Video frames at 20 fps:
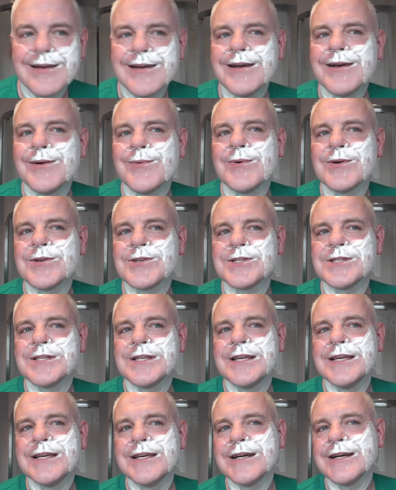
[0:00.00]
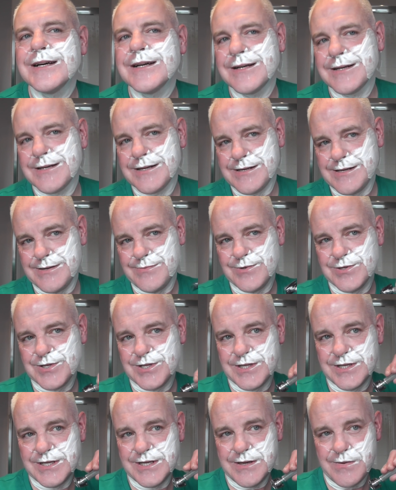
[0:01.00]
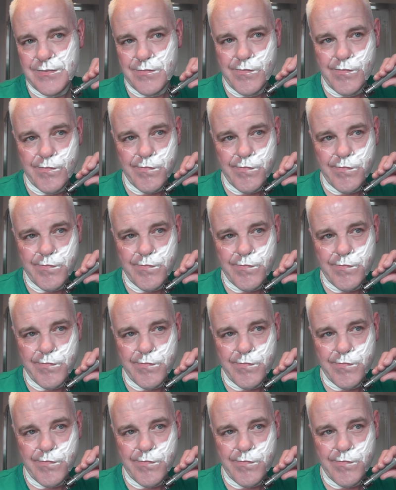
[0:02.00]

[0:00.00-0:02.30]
That was the, uh, was it the...